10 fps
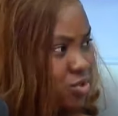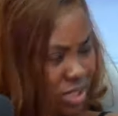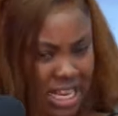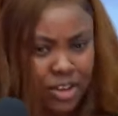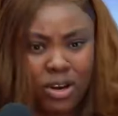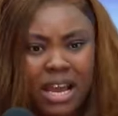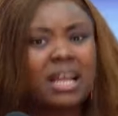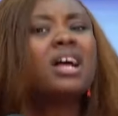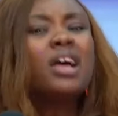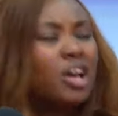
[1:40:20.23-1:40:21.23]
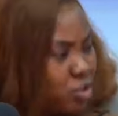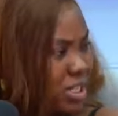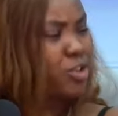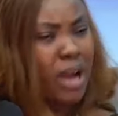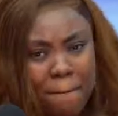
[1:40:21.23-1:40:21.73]
You know, uh, you no, can. Absolutely. You
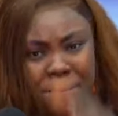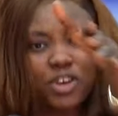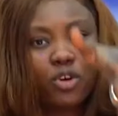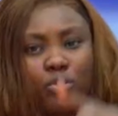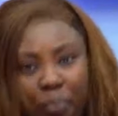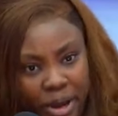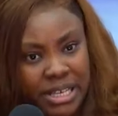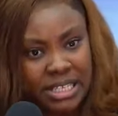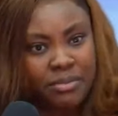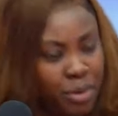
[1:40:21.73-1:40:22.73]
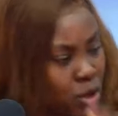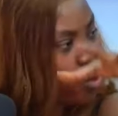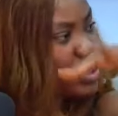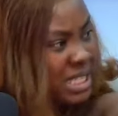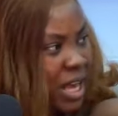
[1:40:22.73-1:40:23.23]
know, you can be your own person, be your
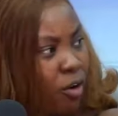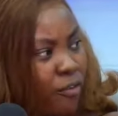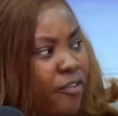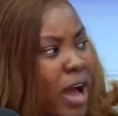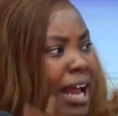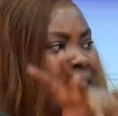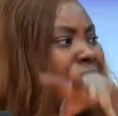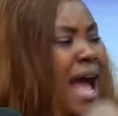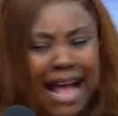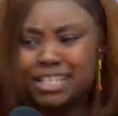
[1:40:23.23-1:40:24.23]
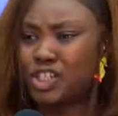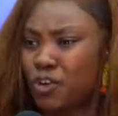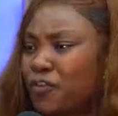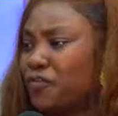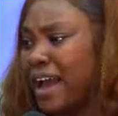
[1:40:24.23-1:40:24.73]
own mm. self, absolutely, and, and
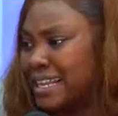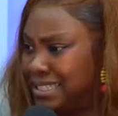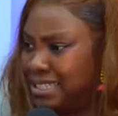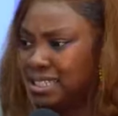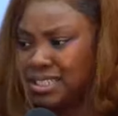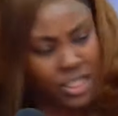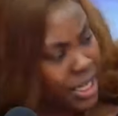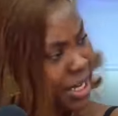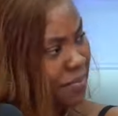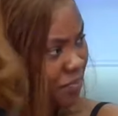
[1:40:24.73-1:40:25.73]
still find the